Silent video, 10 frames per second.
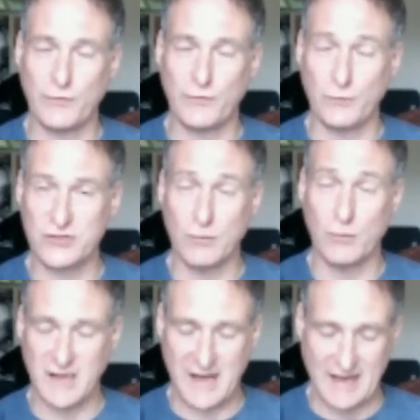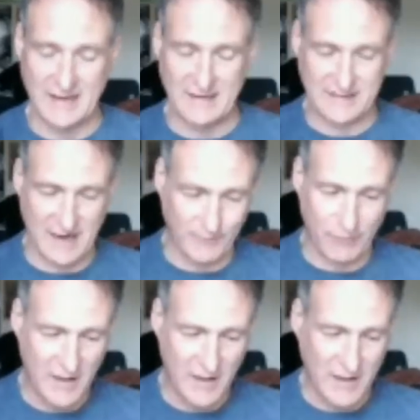Yorkshire and Durham.
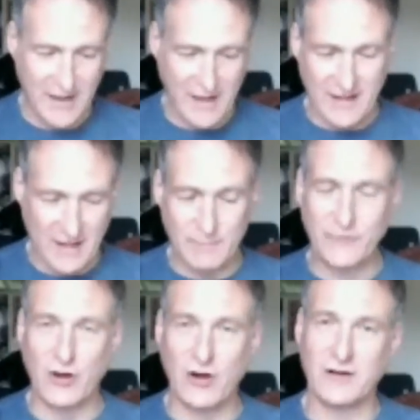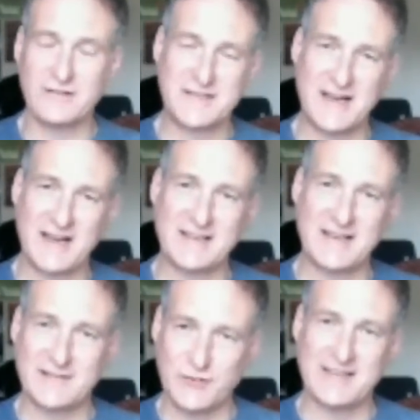Then we've got
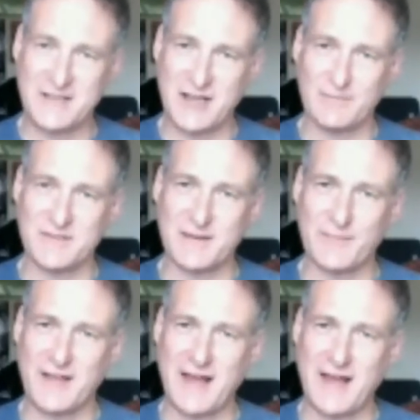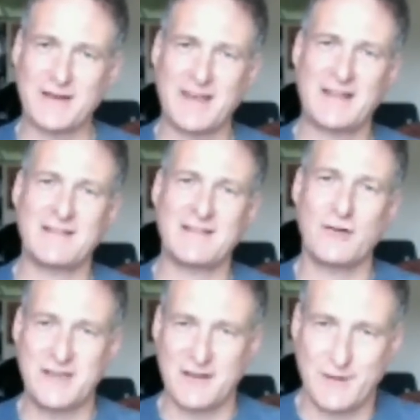Nottingham, something happening in
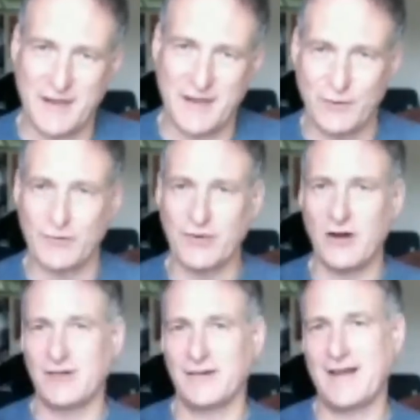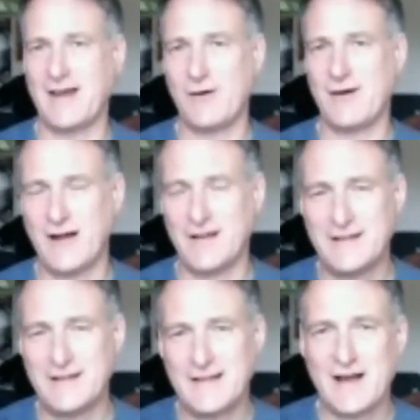Nottingham, believe it or not. Now,
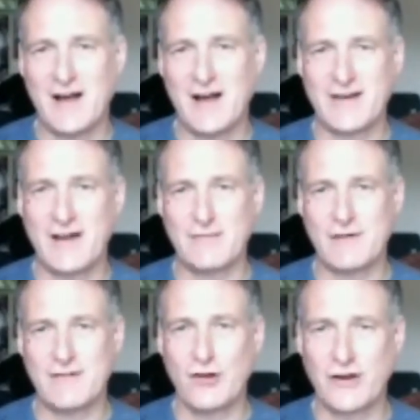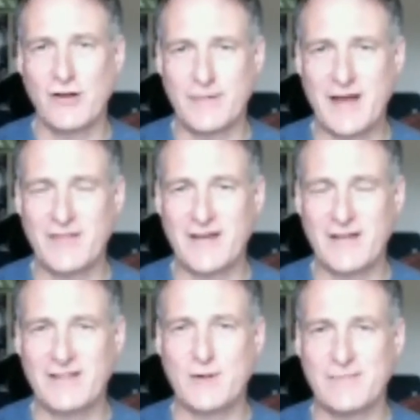I don't know a lot about that at
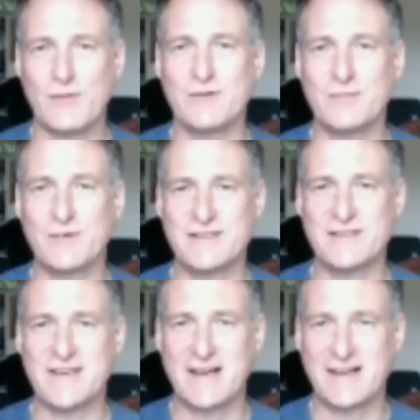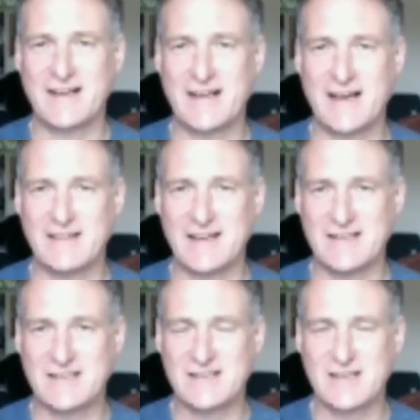the moment, but again,
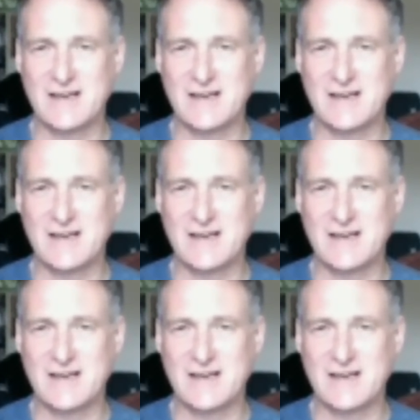that's